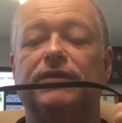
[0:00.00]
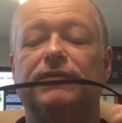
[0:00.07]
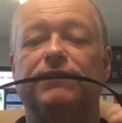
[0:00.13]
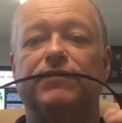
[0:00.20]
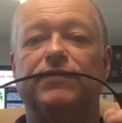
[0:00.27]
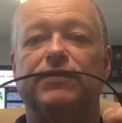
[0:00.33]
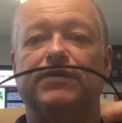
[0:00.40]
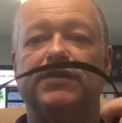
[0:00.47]

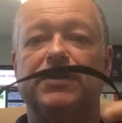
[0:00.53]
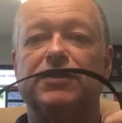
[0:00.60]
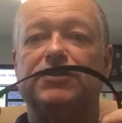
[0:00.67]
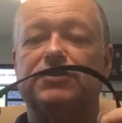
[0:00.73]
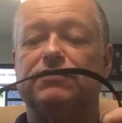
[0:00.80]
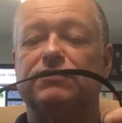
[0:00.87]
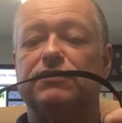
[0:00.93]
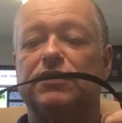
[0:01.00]

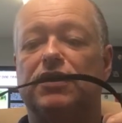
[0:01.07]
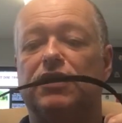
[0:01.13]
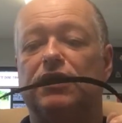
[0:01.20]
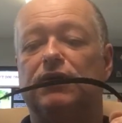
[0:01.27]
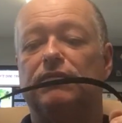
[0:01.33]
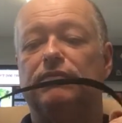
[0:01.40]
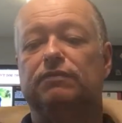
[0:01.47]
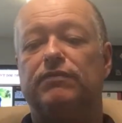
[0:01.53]
this
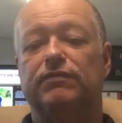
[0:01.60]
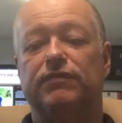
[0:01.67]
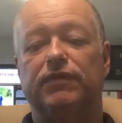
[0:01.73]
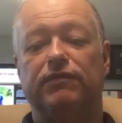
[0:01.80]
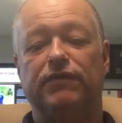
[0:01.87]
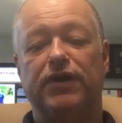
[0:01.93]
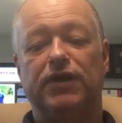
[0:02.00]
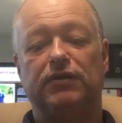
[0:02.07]

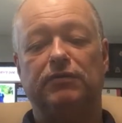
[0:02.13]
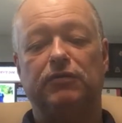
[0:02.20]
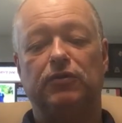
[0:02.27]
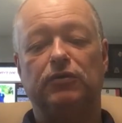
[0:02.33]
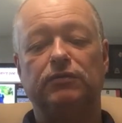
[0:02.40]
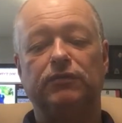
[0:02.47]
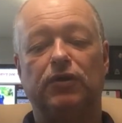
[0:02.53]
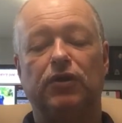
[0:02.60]

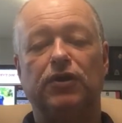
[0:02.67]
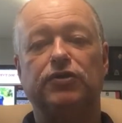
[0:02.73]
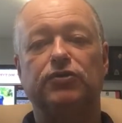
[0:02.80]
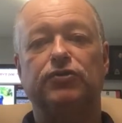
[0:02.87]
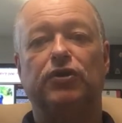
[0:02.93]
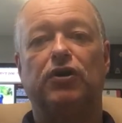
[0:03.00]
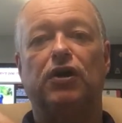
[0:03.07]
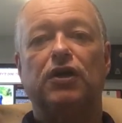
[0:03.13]
available on your
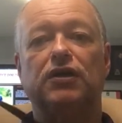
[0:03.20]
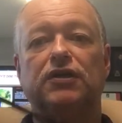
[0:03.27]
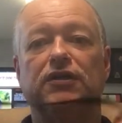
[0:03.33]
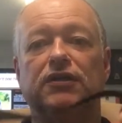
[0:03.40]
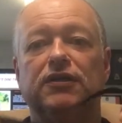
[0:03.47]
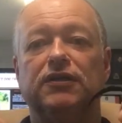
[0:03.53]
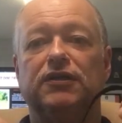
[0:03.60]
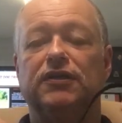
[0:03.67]
dog
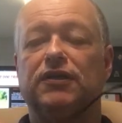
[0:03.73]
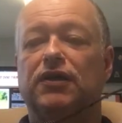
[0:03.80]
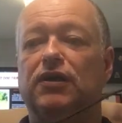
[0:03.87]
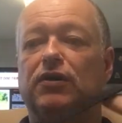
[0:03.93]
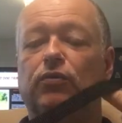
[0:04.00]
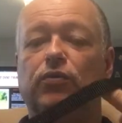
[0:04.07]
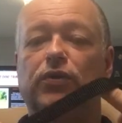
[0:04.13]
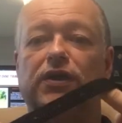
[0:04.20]

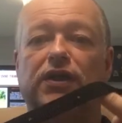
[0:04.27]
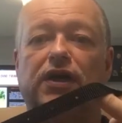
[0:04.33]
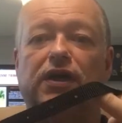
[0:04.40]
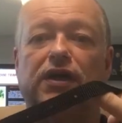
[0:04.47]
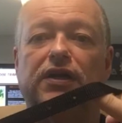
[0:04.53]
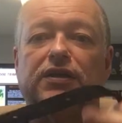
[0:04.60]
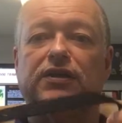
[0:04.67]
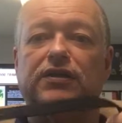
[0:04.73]
when
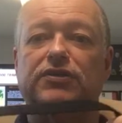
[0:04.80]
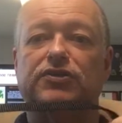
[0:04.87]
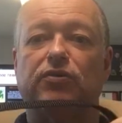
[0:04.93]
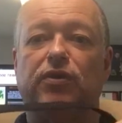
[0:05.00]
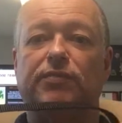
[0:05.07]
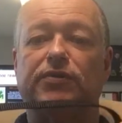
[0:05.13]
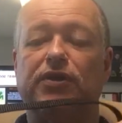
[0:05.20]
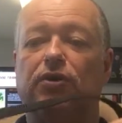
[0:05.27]
I show
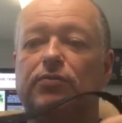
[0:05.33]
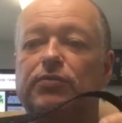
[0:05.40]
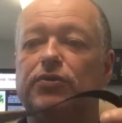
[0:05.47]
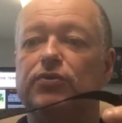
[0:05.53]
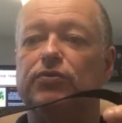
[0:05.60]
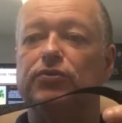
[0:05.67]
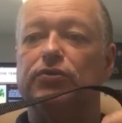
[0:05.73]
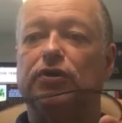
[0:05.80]
up to help
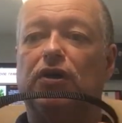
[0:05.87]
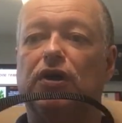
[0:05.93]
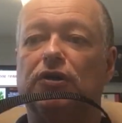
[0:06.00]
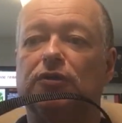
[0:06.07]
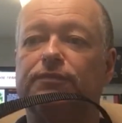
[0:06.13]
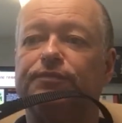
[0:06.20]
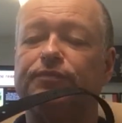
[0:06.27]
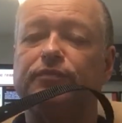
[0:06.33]
you and your dog.
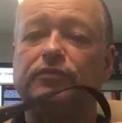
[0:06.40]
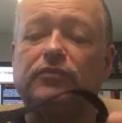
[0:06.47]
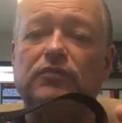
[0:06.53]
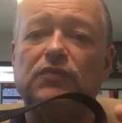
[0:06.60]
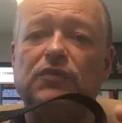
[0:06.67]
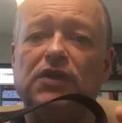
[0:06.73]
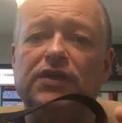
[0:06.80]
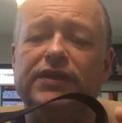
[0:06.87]

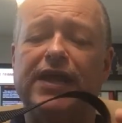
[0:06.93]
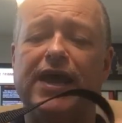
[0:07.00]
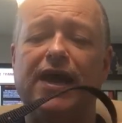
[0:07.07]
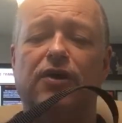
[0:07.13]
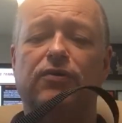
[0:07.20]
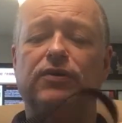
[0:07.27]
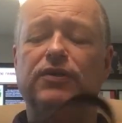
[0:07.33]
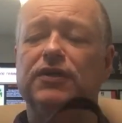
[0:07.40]

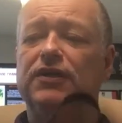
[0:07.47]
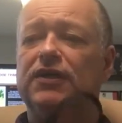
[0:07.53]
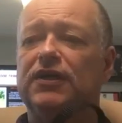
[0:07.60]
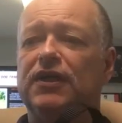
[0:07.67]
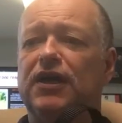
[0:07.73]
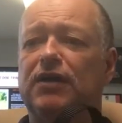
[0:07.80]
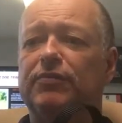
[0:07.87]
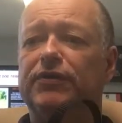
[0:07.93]
Now,
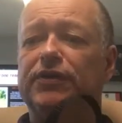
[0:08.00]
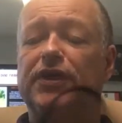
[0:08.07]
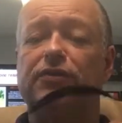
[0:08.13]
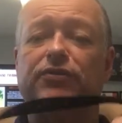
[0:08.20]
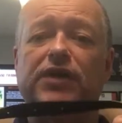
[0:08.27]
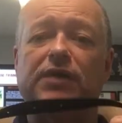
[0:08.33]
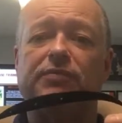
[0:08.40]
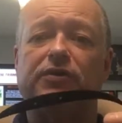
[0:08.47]
another
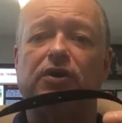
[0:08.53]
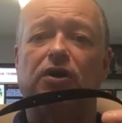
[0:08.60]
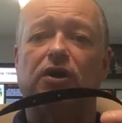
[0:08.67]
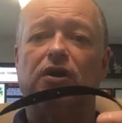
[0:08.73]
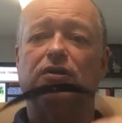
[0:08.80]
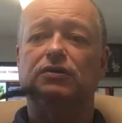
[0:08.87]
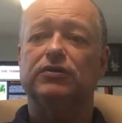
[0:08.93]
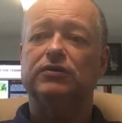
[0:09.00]
type of
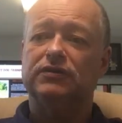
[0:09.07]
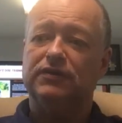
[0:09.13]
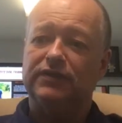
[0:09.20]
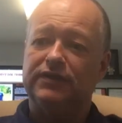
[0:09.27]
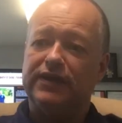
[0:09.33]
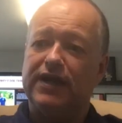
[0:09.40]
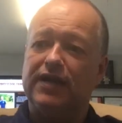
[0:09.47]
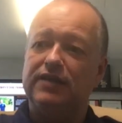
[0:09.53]
collar
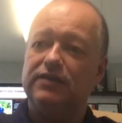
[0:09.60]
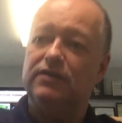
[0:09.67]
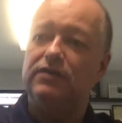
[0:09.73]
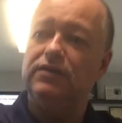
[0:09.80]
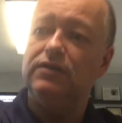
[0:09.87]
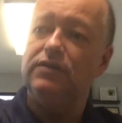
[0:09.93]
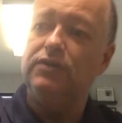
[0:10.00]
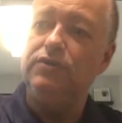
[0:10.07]
that
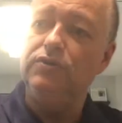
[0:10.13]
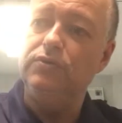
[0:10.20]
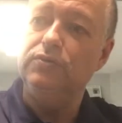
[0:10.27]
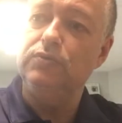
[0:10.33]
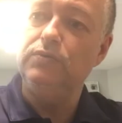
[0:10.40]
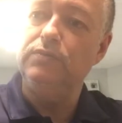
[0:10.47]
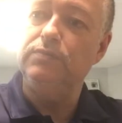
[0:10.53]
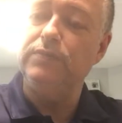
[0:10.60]

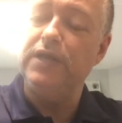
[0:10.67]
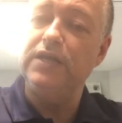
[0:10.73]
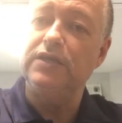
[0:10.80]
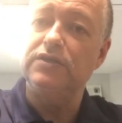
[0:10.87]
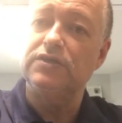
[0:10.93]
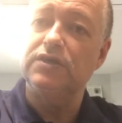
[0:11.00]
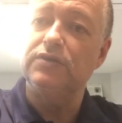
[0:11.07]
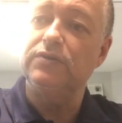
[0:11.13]
you may
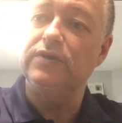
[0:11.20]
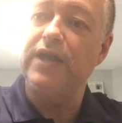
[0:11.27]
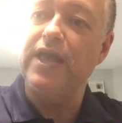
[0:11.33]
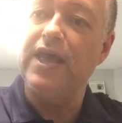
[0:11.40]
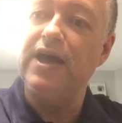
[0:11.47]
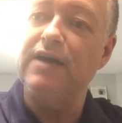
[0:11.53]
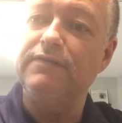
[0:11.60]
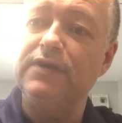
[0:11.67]
consider
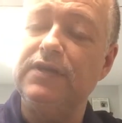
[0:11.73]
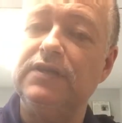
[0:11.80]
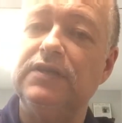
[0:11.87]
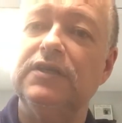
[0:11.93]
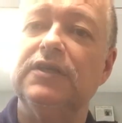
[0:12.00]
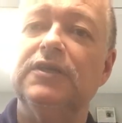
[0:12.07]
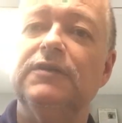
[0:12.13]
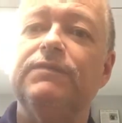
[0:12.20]
having,
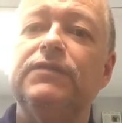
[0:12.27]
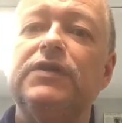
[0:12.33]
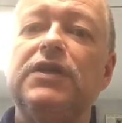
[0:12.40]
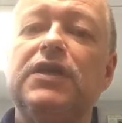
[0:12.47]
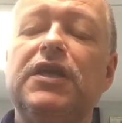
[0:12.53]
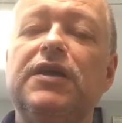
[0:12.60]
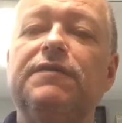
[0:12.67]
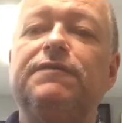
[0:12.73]

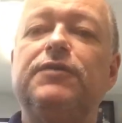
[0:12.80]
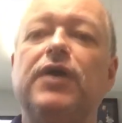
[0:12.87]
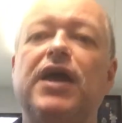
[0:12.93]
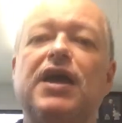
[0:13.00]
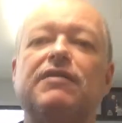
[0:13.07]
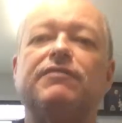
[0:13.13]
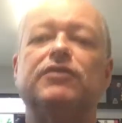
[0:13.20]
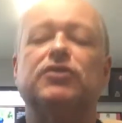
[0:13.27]
if you
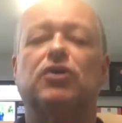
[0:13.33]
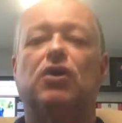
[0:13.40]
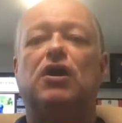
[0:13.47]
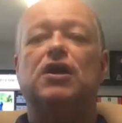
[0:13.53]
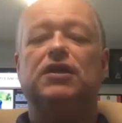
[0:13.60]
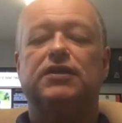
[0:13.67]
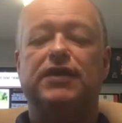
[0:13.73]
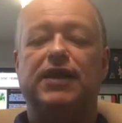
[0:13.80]
have a
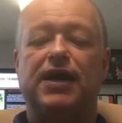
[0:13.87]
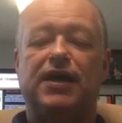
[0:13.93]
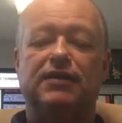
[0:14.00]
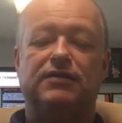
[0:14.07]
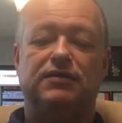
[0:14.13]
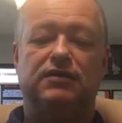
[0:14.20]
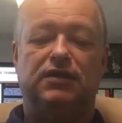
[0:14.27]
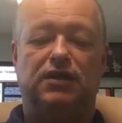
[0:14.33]
dog
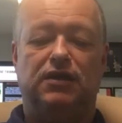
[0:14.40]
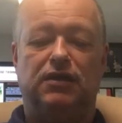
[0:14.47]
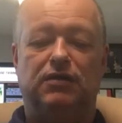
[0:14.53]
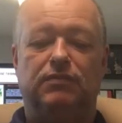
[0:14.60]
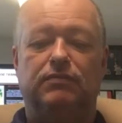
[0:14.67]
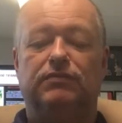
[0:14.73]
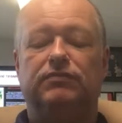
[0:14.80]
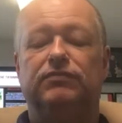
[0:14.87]
that
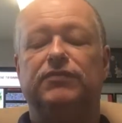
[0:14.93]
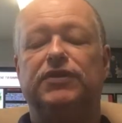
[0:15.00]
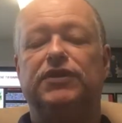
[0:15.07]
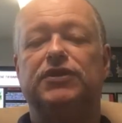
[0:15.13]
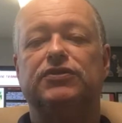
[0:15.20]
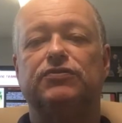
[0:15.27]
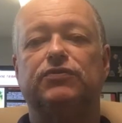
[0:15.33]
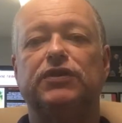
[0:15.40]

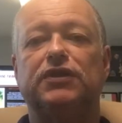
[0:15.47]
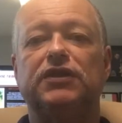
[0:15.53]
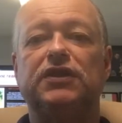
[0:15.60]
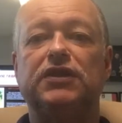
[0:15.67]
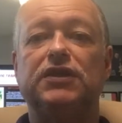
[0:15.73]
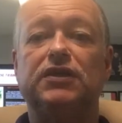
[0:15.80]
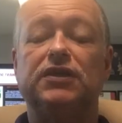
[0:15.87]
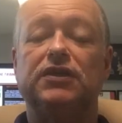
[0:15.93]
is really